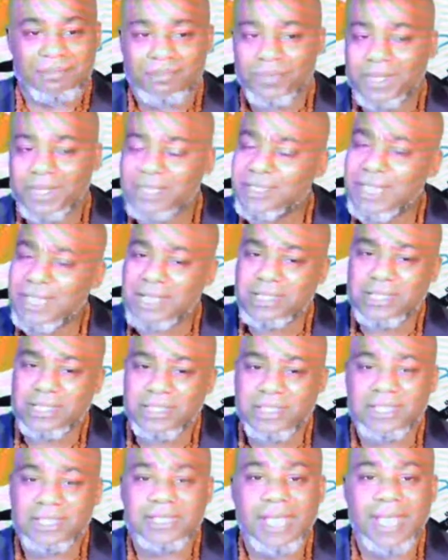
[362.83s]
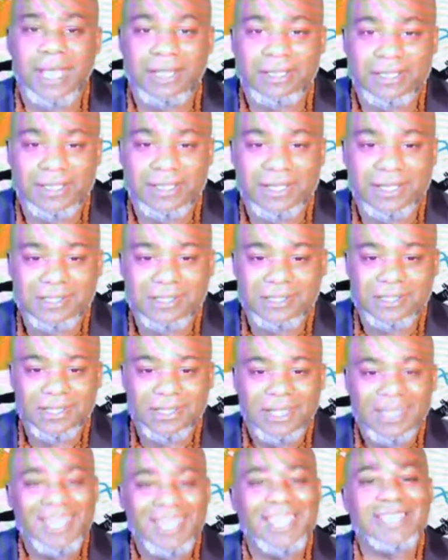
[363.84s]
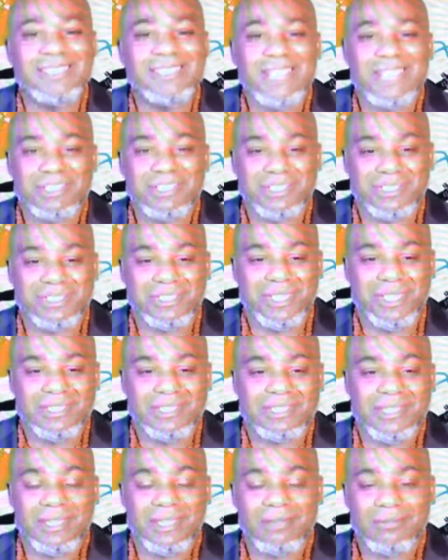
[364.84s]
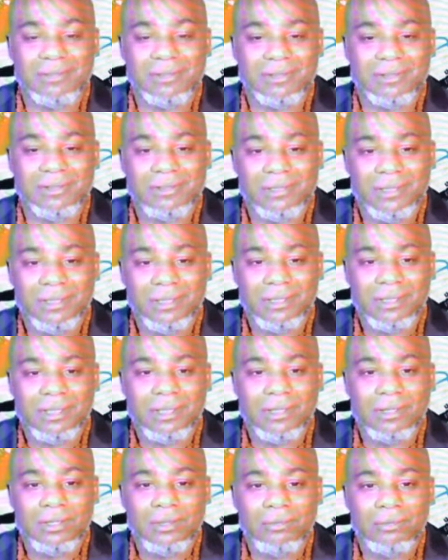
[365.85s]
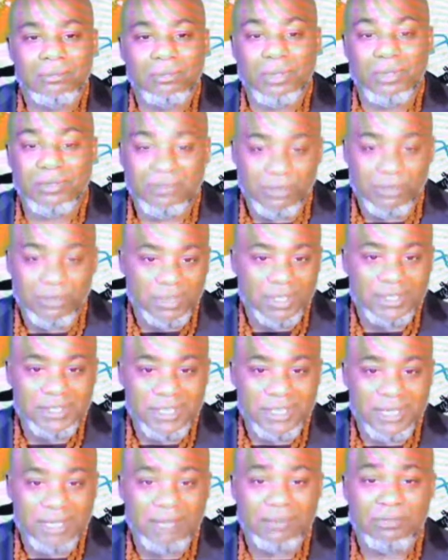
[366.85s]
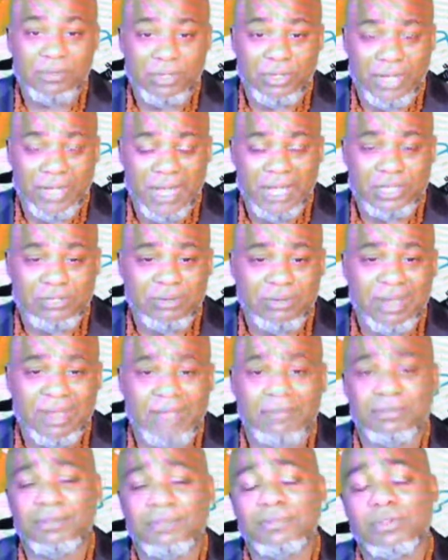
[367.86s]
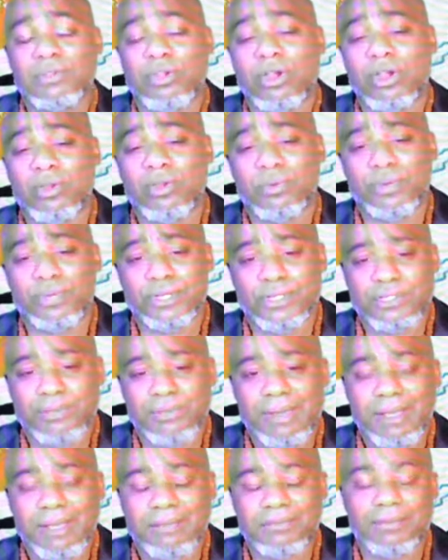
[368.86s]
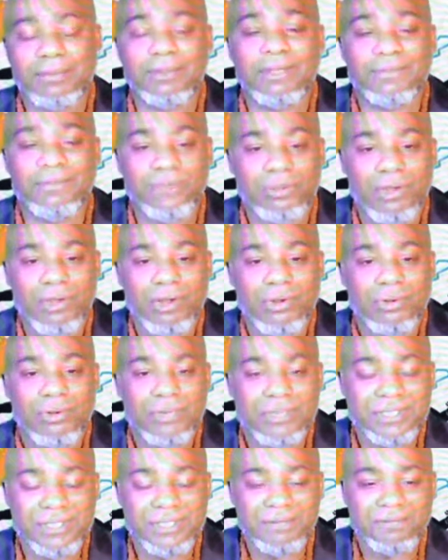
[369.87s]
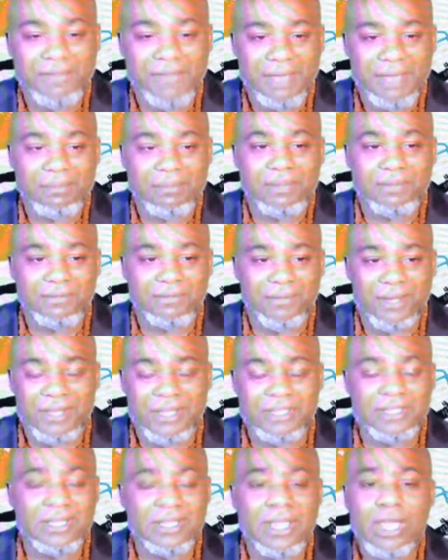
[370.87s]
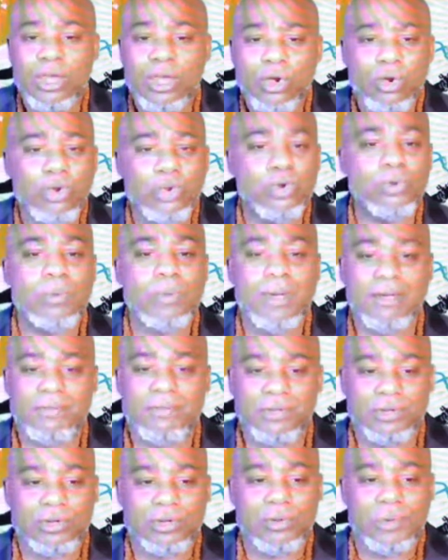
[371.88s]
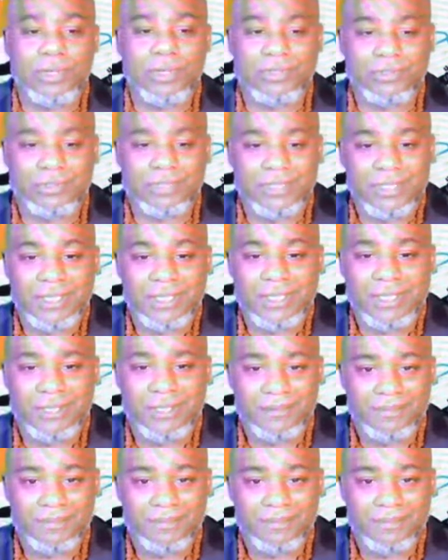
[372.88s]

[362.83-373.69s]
It's not just these holidays. It's not just Thanksgiving. But if you want to say, if you can travel, if you are going to travel, if you are going to see family, friends, or whoever you're going to see,